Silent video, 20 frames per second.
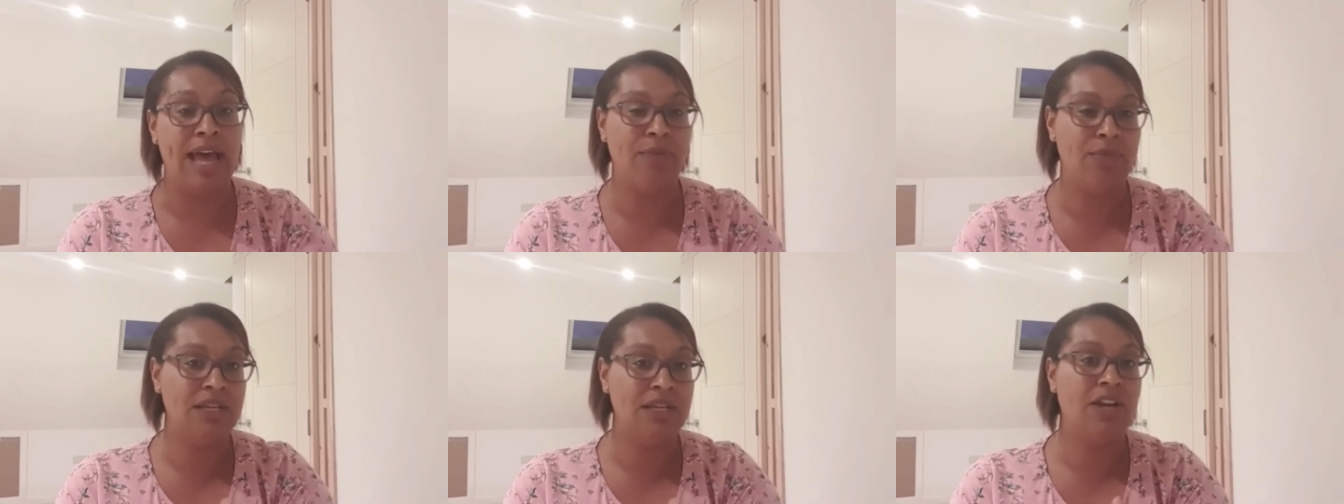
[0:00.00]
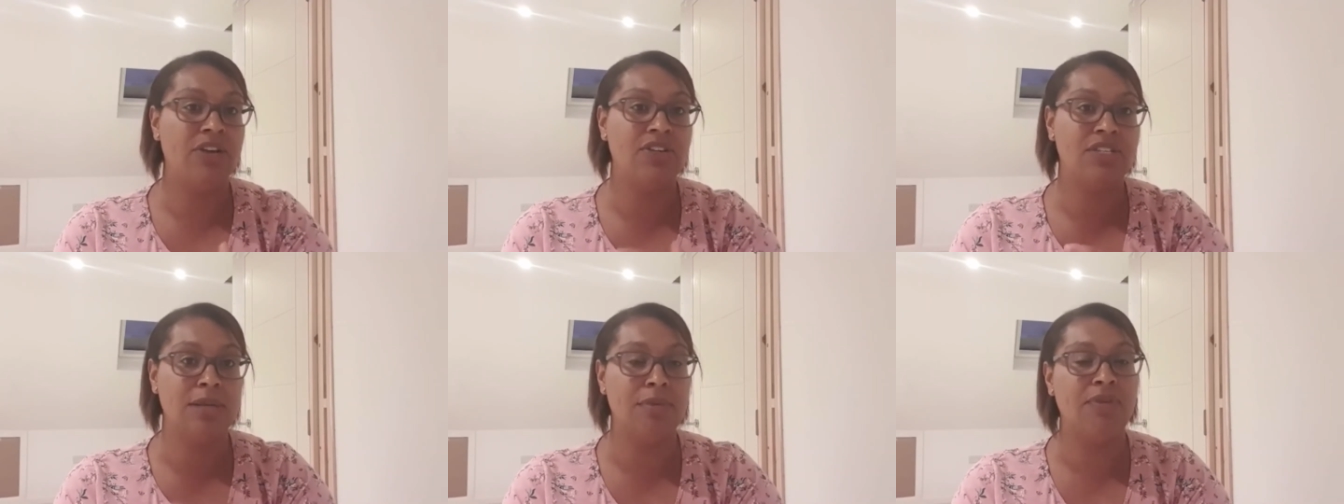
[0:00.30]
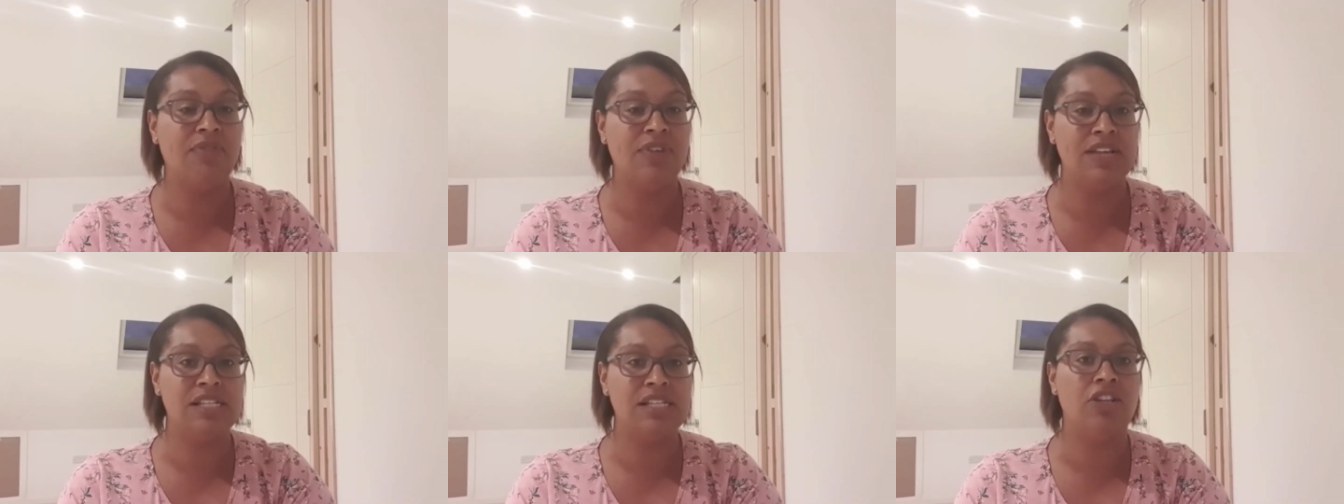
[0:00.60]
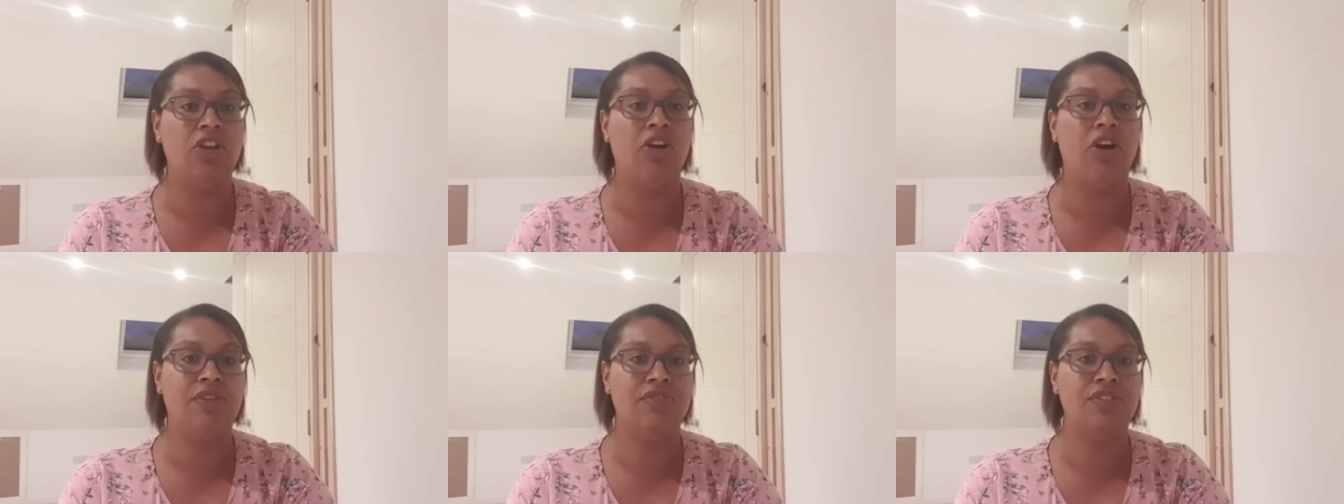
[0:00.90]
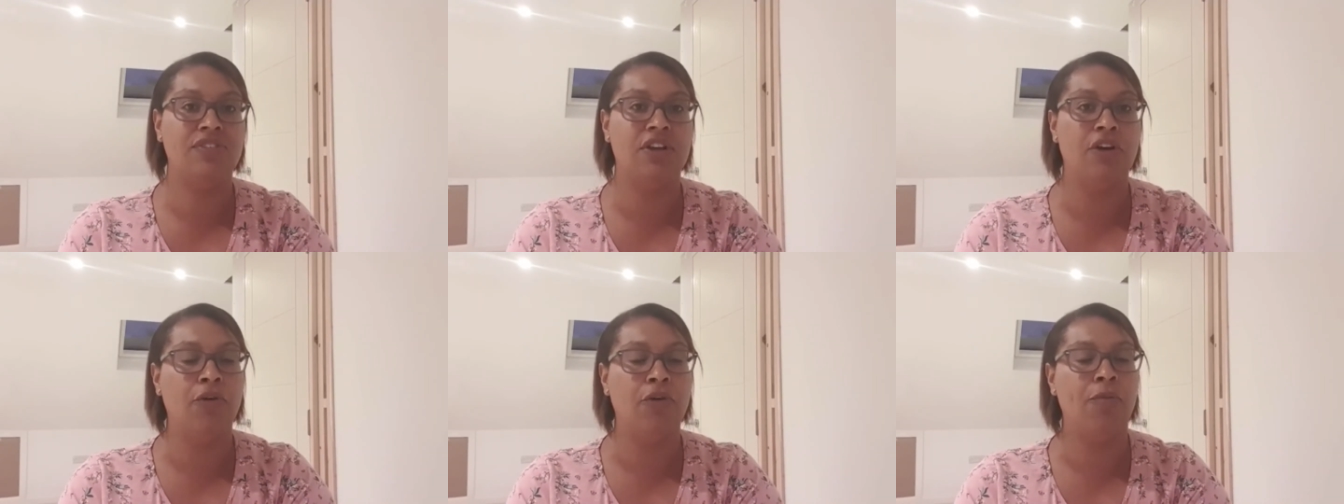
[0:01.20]
and we know some of it is
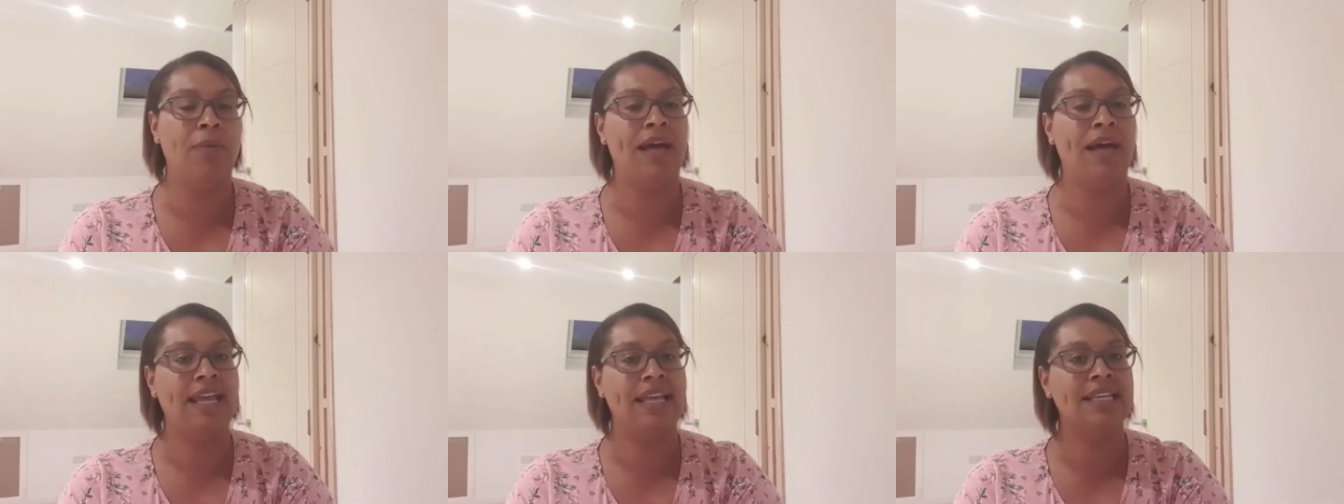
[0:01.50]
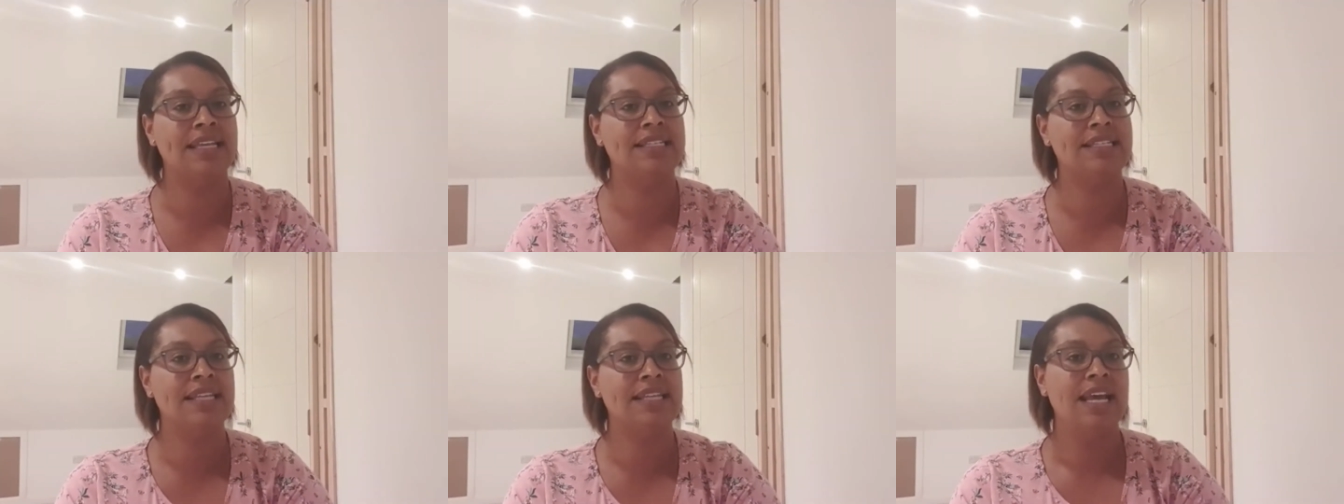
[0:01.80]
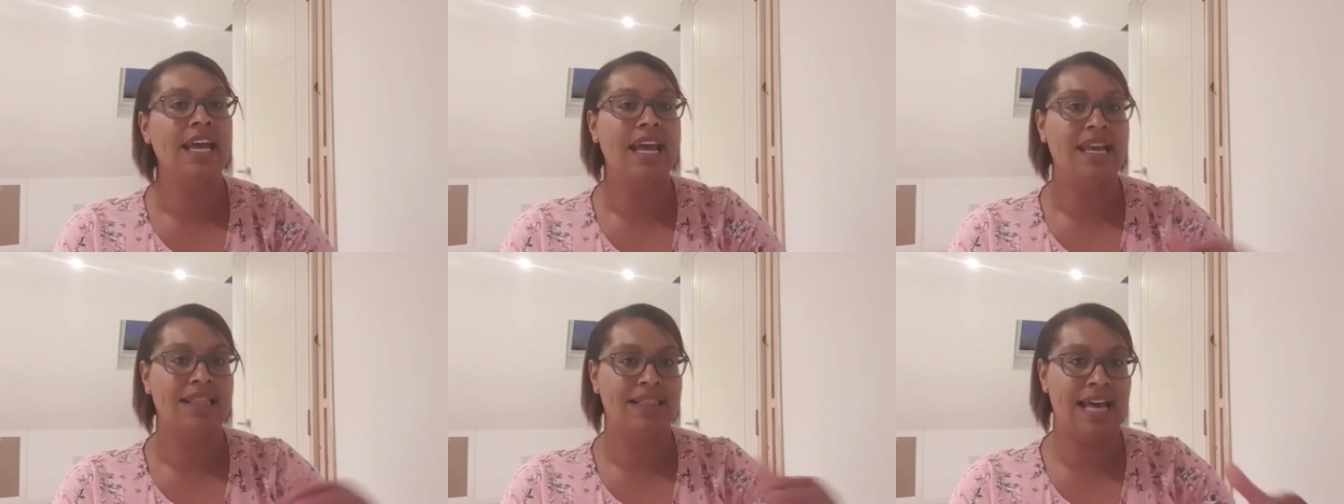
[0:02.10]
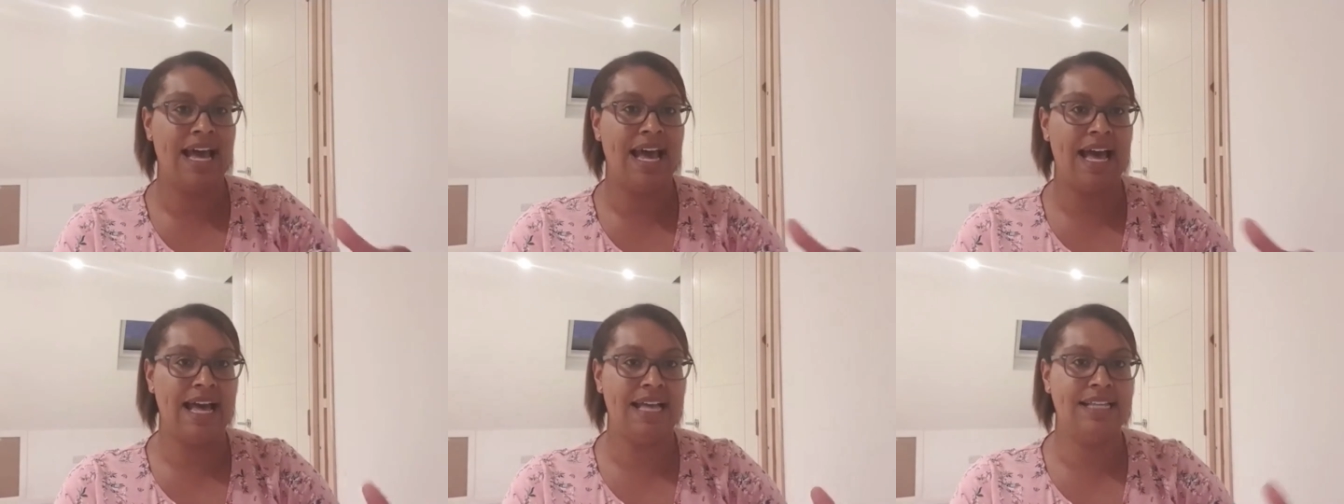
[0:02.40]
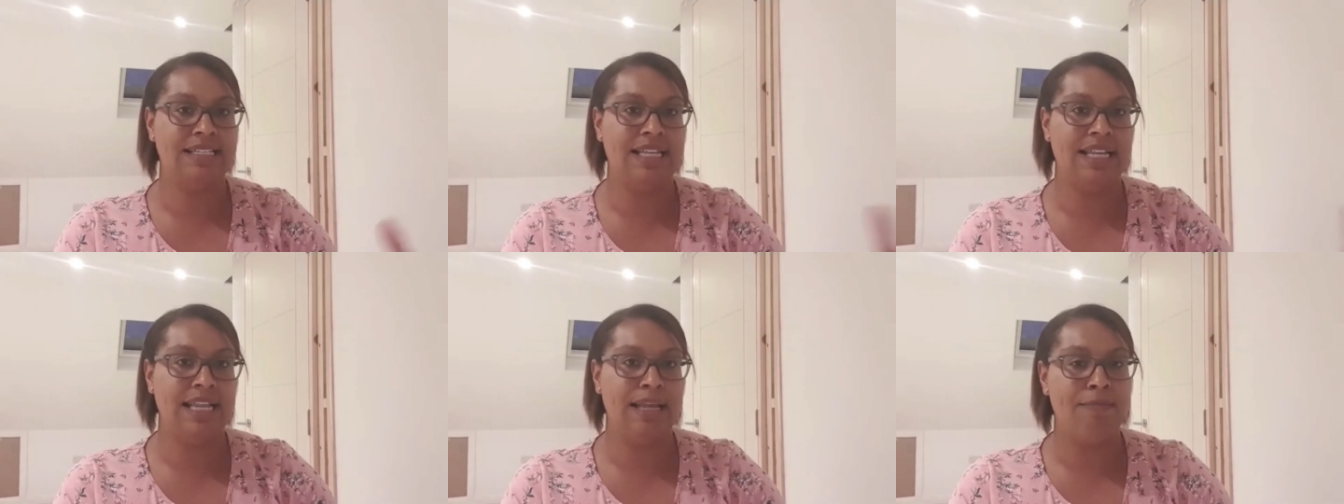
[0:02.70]
lifestyle based, that
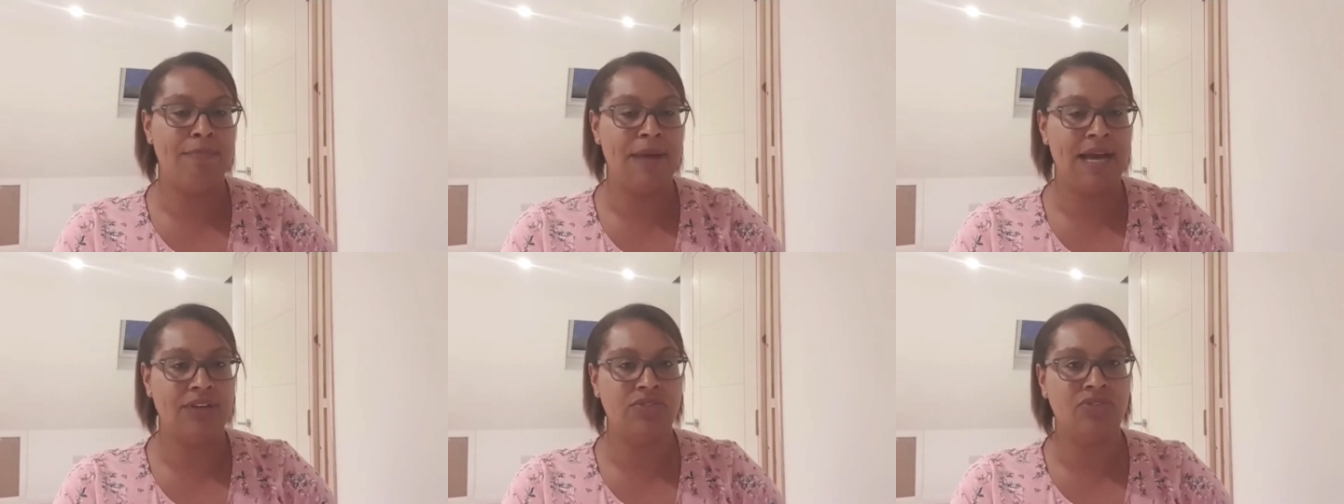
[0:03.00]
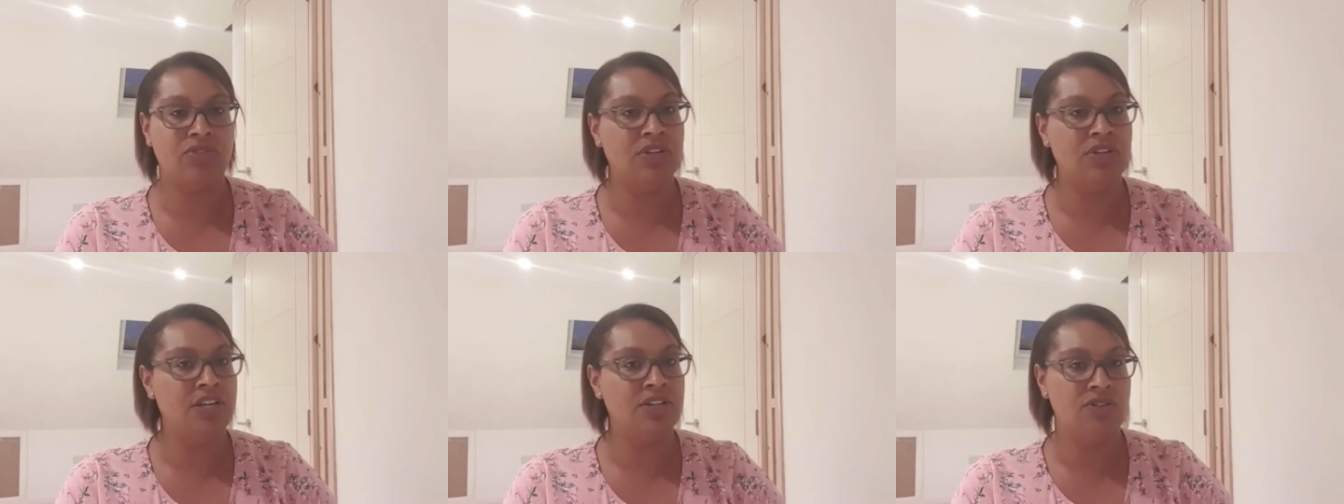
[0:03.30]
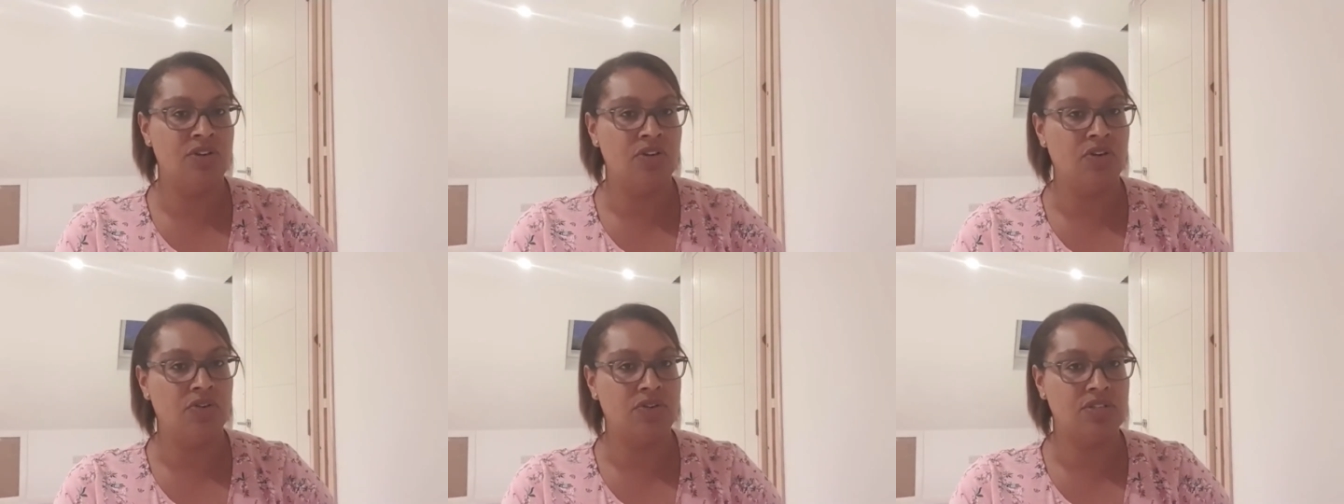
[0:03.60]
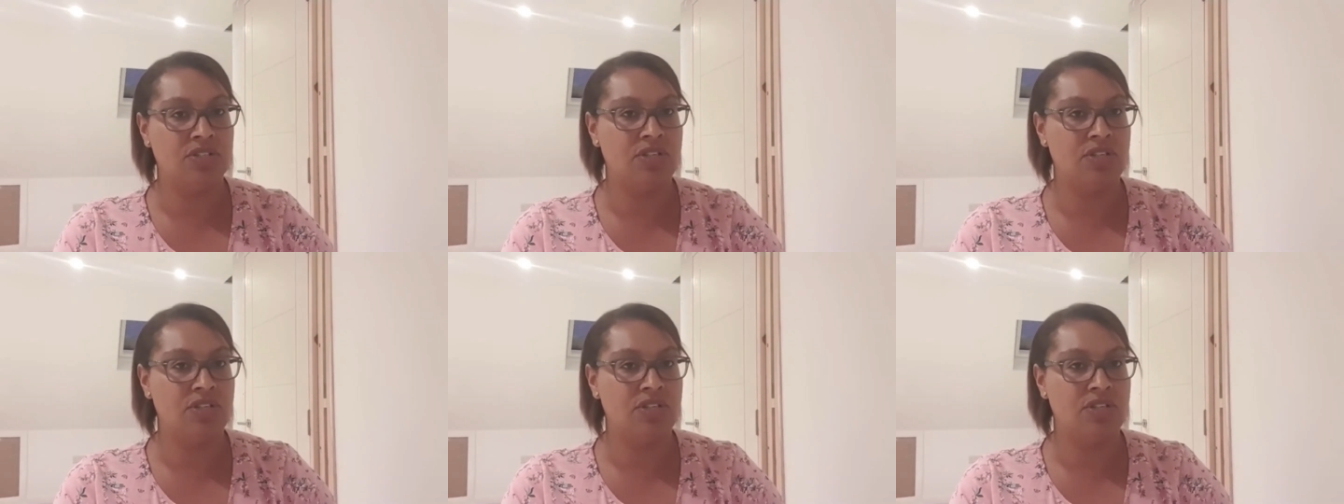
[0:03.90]
has an impact on our dogs.